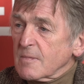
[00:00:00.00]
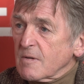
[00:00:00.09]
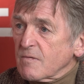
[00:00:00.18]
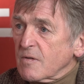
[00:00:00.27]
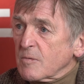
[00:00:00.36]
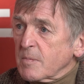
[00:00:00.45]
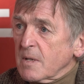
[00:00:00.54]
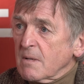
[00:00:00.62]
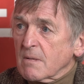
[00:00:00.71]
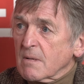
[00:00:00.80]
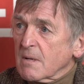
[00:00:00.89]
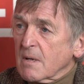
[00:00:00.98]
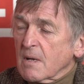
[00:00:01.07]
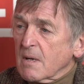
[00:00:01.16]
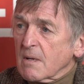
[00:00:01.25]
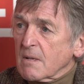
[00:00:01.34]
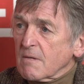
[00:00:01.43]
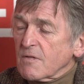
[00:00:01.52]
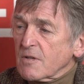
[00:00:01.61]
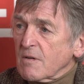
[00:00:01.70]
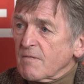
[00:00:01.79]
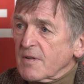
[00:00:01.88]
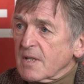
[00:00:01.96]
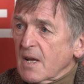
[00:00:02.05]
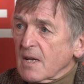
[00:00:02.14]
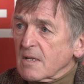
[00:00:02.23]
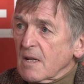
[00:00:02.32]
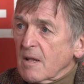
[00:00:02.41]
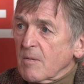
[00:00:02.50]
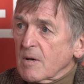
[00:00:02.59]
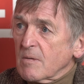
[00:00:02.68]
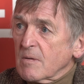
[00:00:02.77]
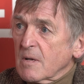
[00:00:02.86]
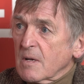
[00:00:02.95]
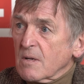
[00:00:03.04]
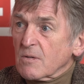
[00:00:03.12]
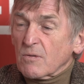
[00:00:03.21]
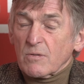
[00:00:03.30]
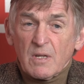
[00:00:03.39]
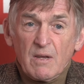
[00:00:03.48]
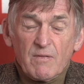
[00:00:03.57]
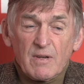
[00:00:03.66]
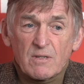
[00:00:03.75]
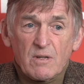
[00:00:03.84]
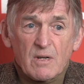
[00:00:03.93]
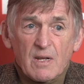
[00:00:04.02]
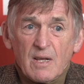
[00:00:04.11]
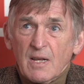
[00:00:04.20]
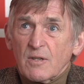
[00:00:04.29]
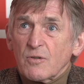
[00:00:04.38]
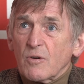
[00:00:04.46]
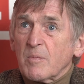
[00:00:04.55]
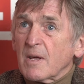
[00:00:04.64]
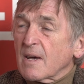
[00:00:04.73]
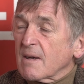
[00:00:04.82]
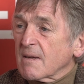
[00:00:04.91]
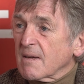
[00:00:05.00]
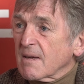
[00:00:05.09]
they've just done fantastically well. So Steven has done a great job there.